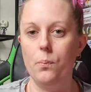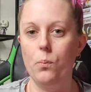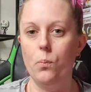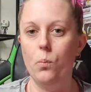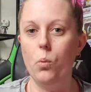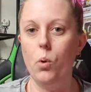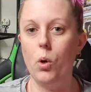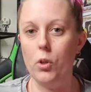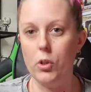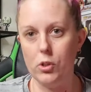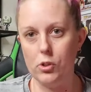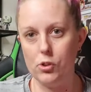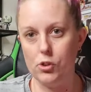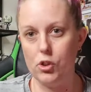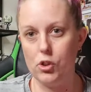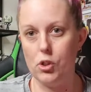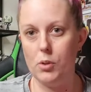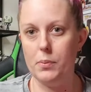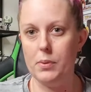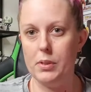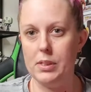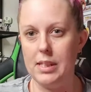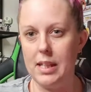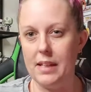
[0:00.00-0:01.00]
what
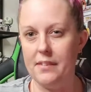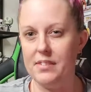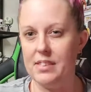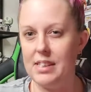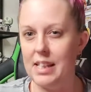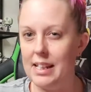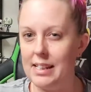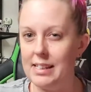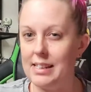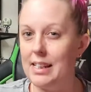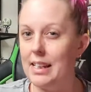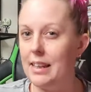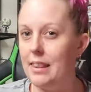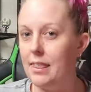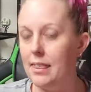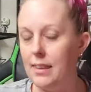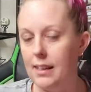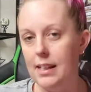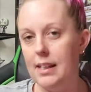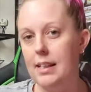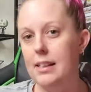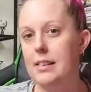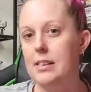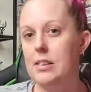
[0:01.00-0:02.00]
YouTubers have sent in
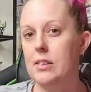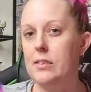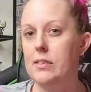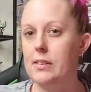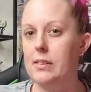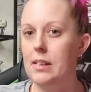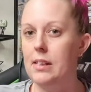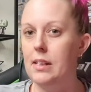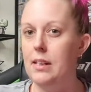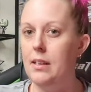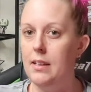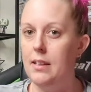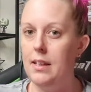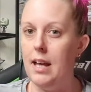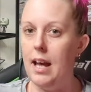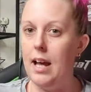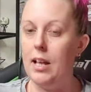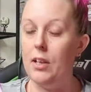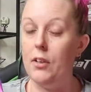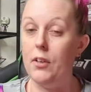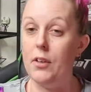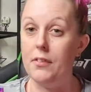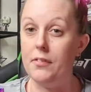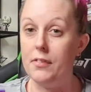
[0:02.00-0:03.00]
things.
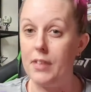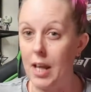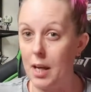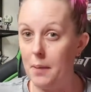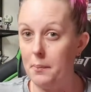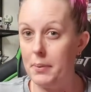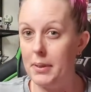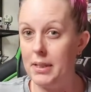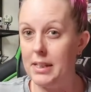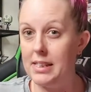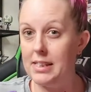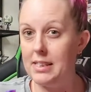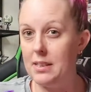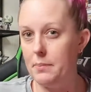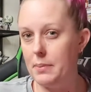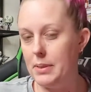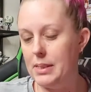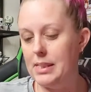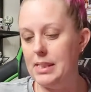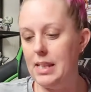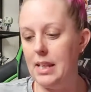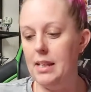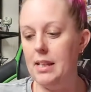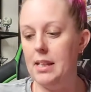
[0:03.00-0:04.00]
A lot of companies have
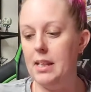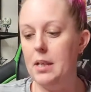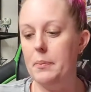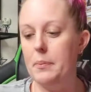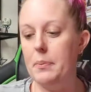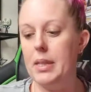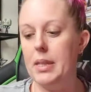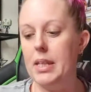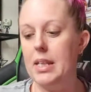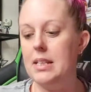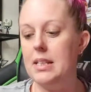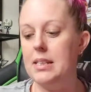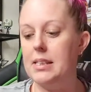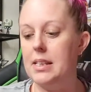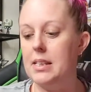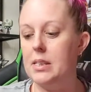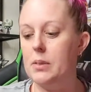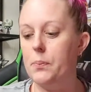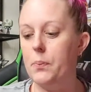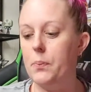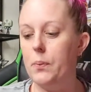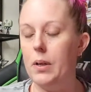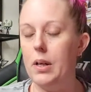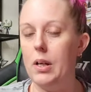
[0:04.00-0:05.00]
been sending him things
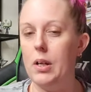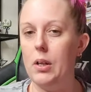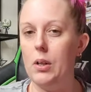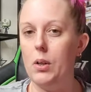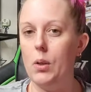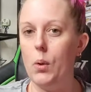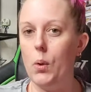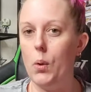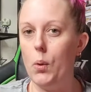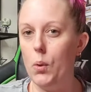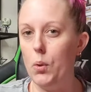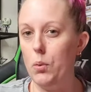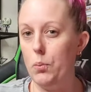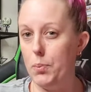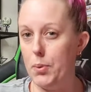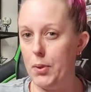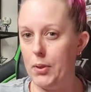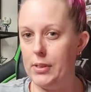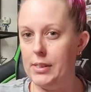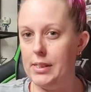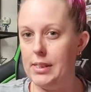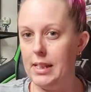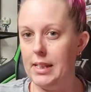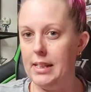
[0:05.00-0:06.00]
as well. All
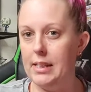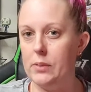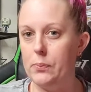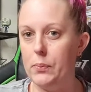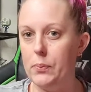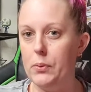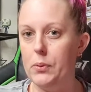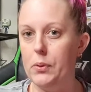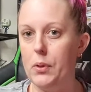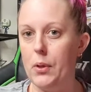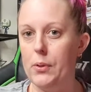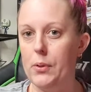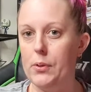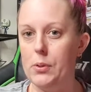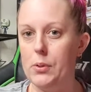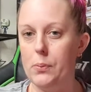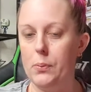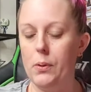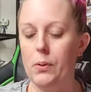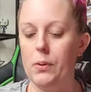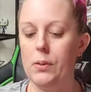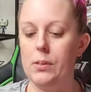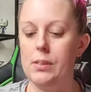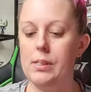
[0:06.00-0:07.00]
proceeds will go
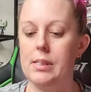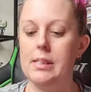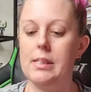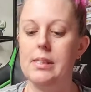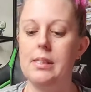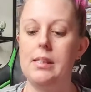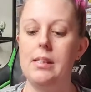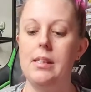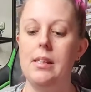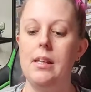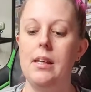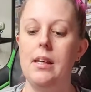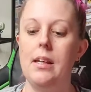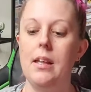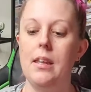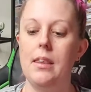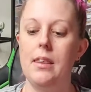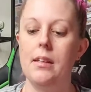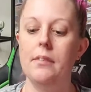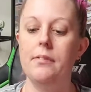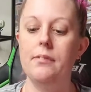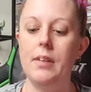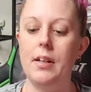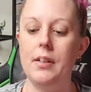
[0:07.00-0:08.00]
towards
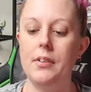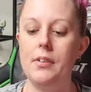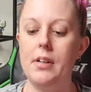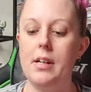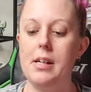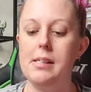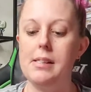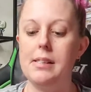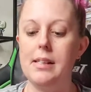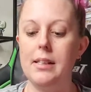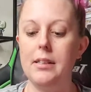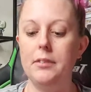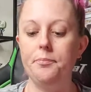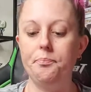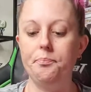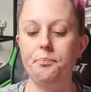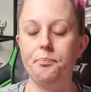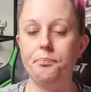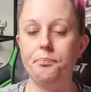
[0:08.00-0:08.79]
fundraiser.